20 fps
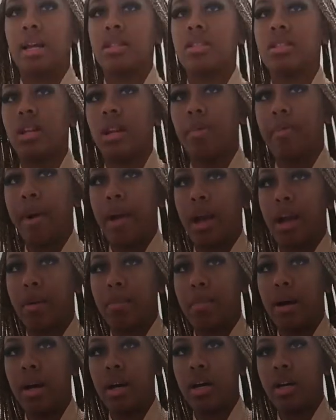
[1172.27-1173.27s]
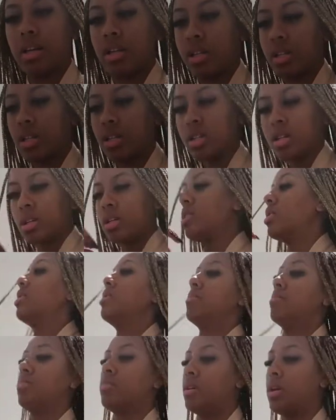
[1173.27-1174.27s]
I need to pack my
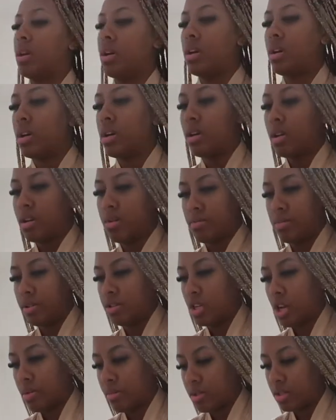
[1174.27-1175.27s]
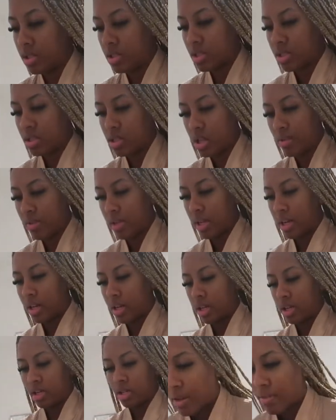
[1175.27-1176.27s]
pajamas and stuff like
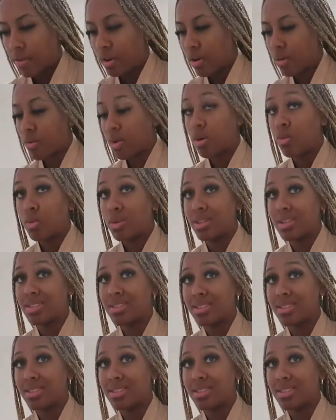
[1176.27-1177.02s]
that. Never go wrong with